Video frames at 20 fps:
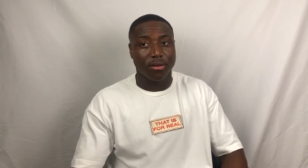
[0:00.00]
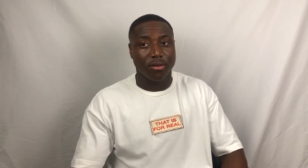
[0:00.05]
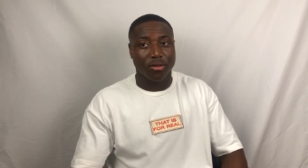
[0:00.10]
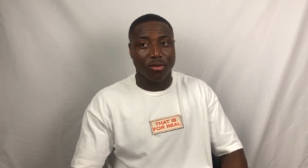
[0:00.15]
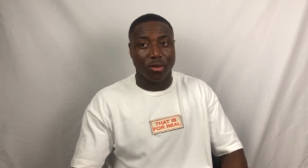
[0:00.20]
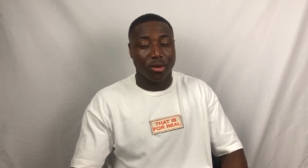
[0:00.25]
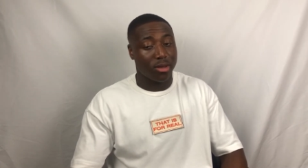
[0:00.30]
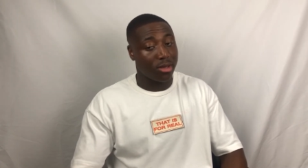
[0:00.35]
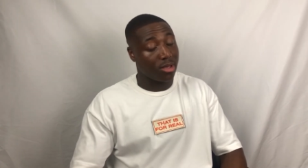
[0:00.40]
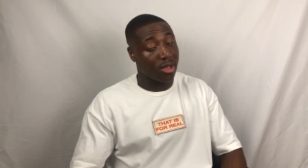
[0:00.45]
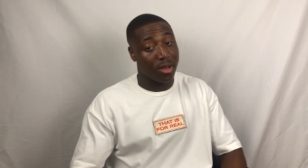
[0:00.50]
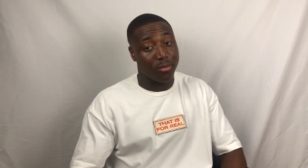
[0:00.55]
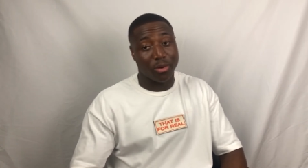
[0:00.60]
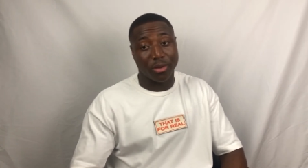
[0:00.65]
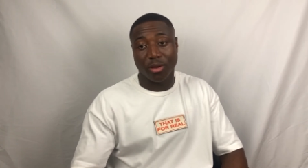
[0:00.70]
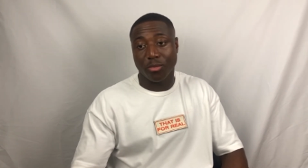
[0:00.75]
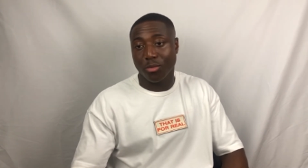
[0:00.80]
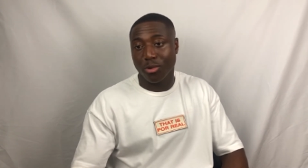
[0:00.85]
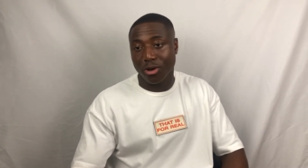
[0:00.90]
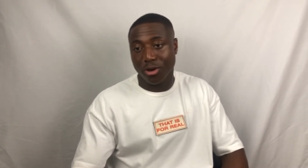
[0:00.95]
So it can
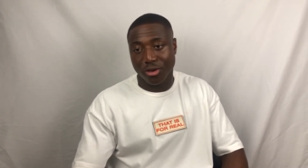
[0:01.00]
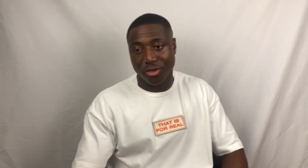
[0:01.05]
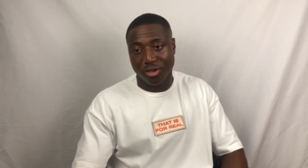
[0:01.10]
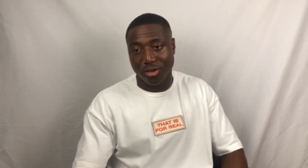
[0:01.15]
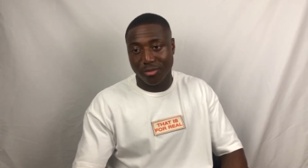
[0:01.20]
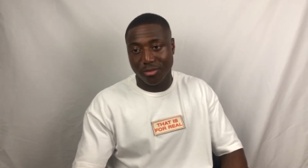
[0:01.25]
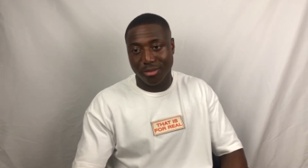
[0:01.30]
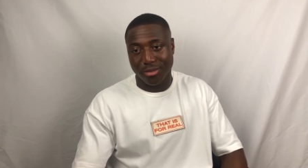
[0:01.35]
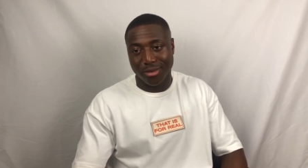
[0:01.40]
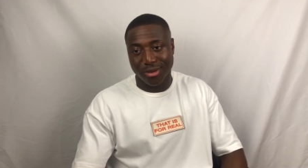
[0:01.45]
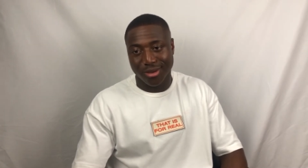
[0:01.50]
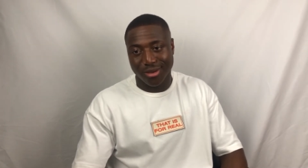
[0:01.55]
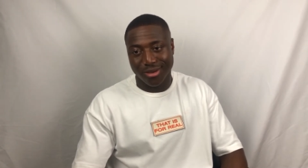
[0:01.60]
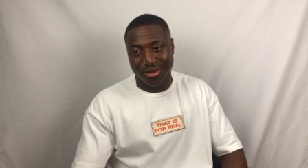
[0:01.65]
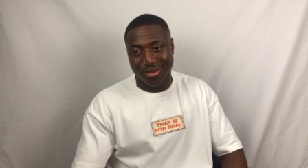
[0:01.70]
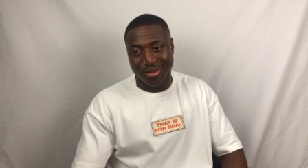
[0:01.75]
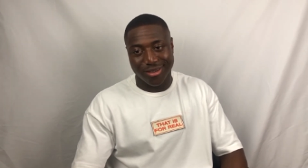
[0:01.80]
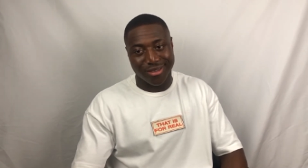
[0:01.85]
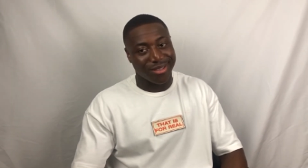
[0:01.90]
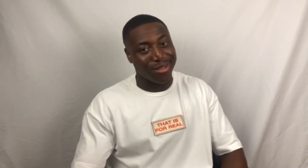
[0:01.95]
happen in worship,
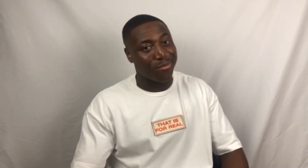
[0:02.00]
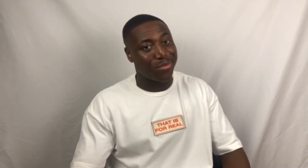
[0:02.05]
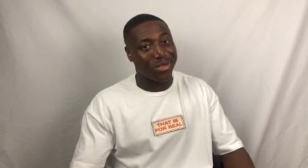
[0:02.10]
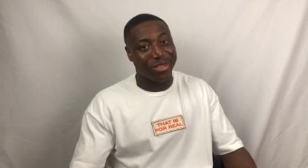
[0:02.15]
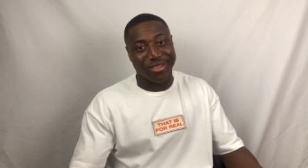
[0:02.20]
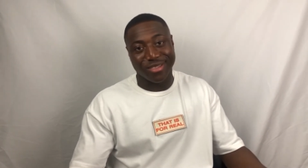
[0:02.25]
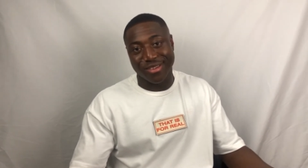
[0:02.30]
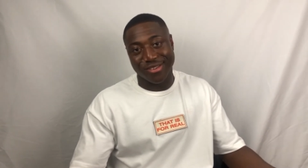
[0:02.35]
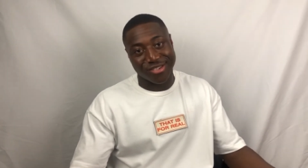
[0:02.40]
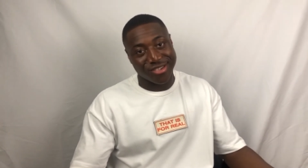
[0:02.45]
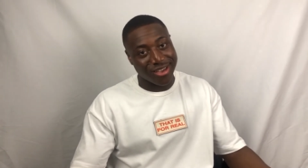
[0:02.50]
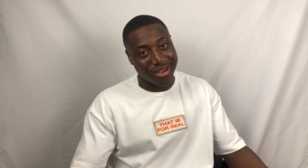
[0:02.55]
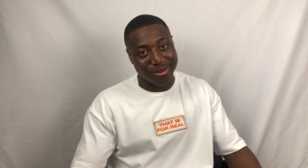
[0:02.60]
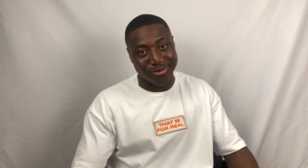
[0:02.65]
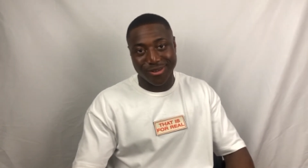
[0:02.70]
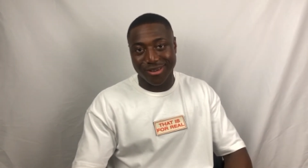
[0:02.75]
it can happen in the shower,